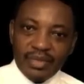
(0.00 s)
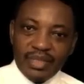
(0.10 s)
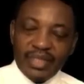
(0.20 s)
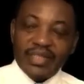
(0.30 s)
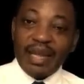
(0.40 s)

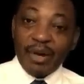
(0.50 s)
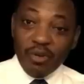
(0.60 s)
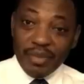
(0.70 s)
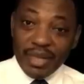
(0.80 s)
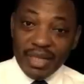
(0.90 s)
This is
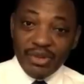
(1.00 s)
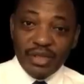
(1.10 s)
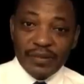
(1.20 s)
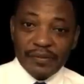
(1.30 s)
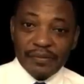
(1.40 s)
Cameroon military.
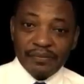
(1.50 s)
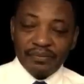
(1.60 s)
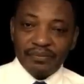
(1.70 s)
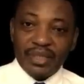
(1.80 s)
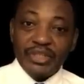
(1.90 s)

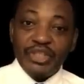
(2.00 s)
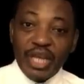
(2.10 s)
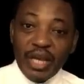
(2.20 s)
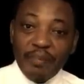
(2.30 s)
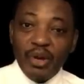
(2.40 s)

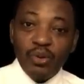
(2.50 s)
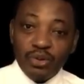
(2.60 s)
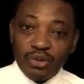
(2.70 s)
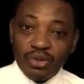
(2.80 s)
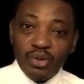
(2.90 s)

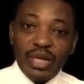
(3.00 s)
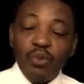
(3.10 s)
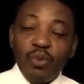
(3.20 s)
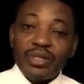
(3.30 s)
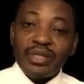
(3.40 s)
JP soldier
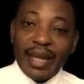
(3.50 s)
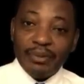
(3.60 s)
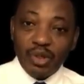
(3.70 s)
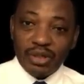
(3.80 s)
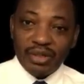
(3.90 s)
was
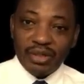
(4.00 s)
captured